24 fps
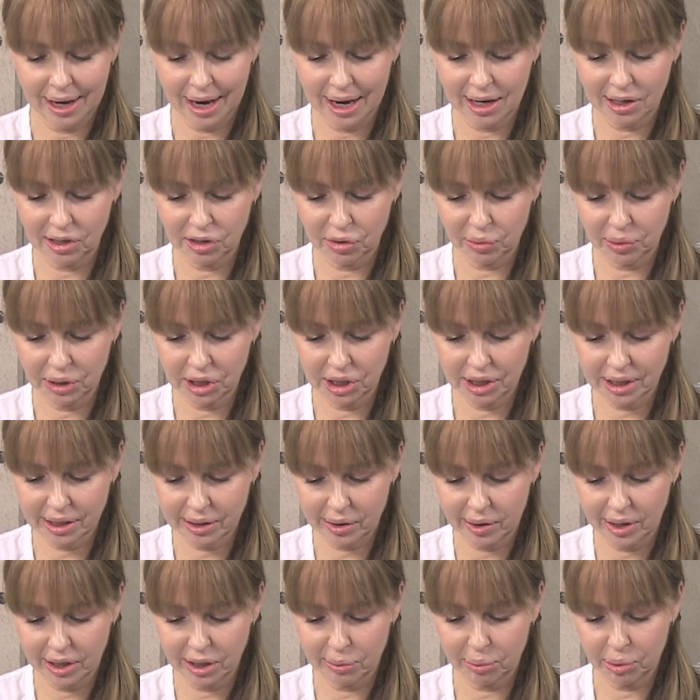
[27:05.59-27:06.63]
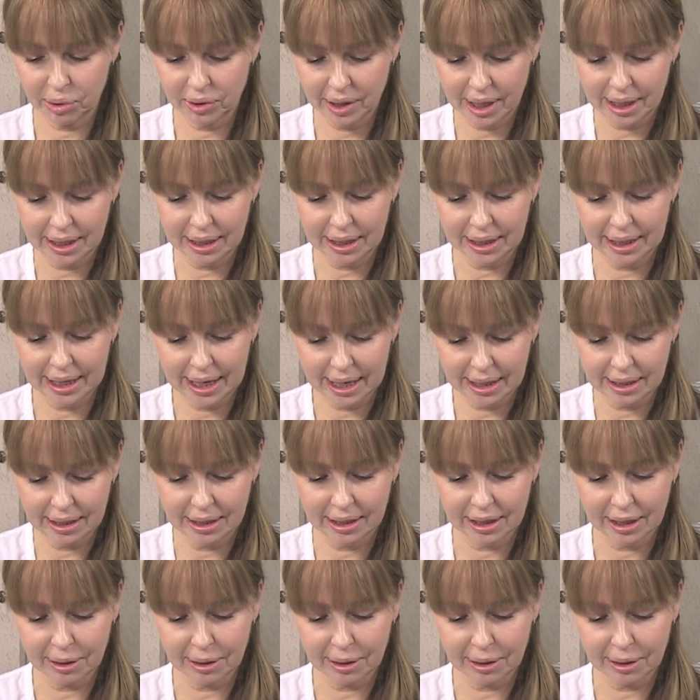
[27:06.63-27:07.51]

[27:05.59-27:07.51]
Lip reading: and we're just going to put that again in